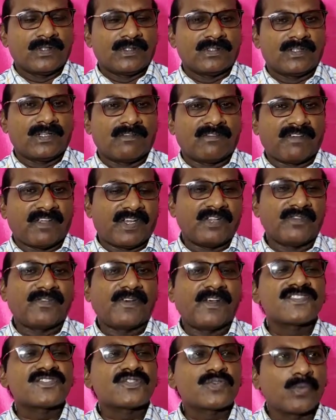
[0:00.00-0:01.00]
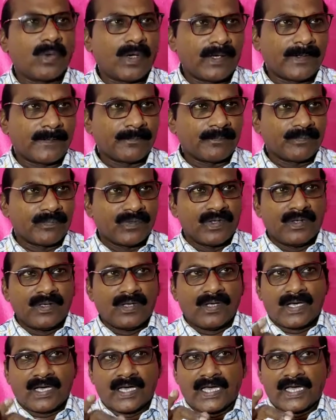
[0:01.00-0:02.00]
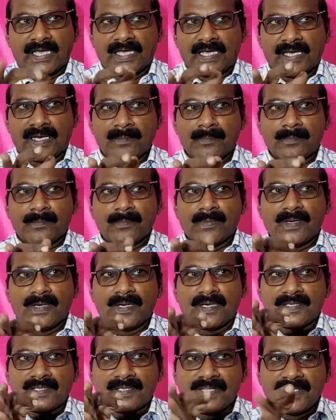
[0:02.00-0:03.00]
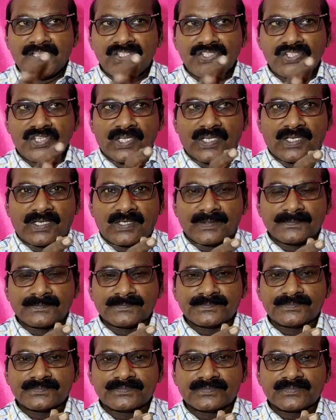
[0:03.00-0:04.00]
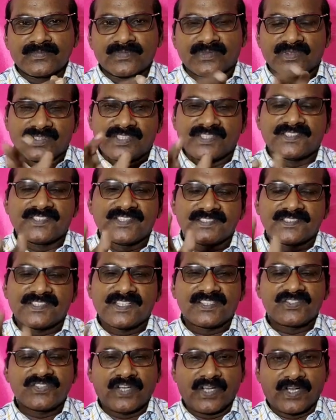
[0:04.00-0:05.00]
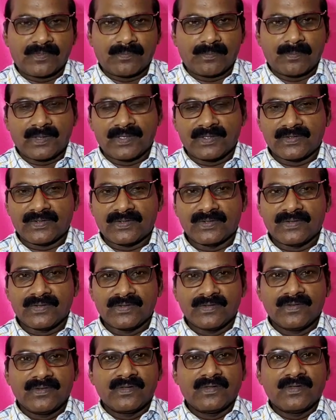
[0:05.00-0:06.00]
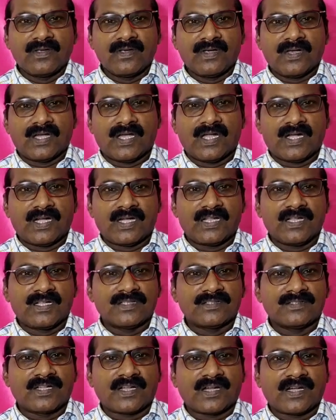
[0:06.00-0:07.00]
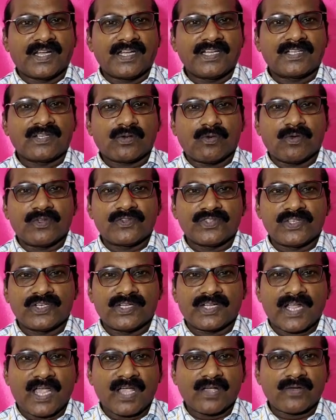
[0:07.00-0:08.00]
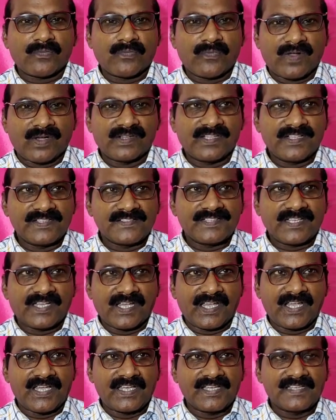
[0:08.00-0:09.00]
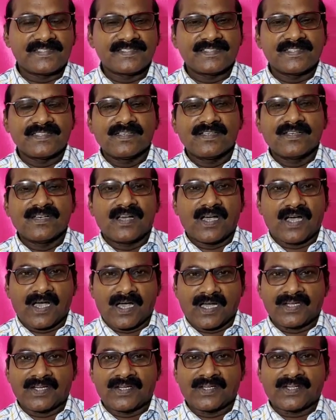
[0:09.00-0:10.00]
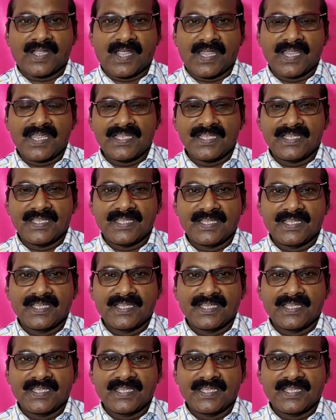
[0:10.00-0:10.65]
The very first one, I am a teacher. This is the statement. And the right question tag for this is aren't I?